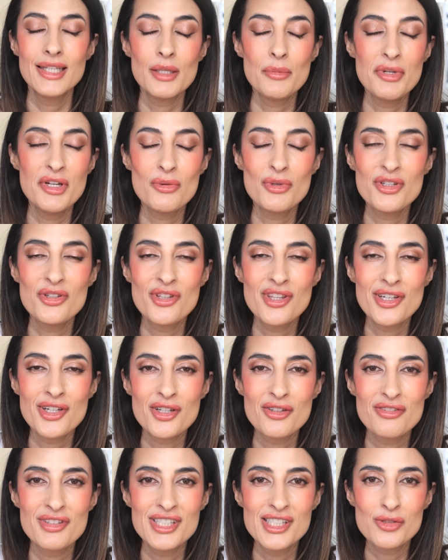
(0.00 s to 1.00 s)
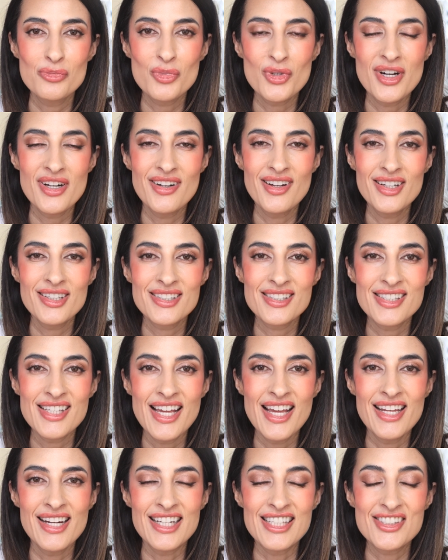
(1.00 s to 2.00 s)
Let me know what you think of these products
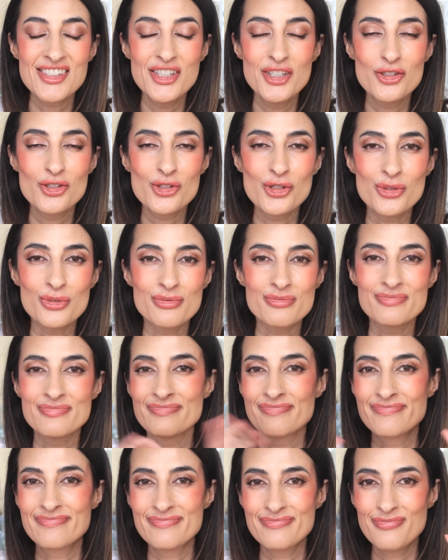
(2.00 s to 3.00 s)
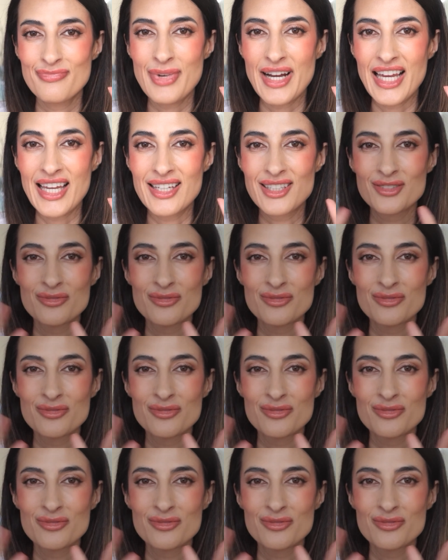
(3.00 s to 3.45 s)
and I'll see you soon. Bye.